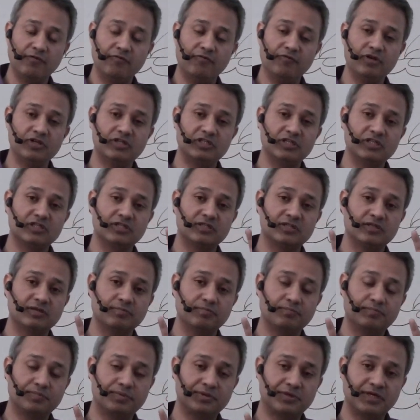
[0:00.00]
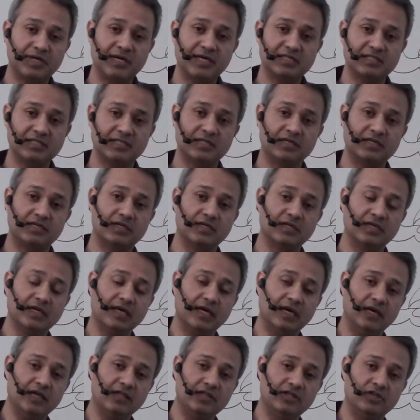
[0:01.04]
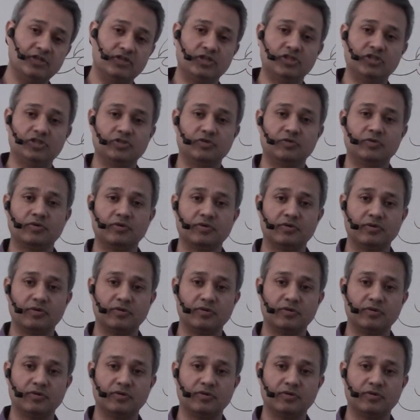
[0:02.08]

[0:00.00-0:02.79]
which is present in the tissue.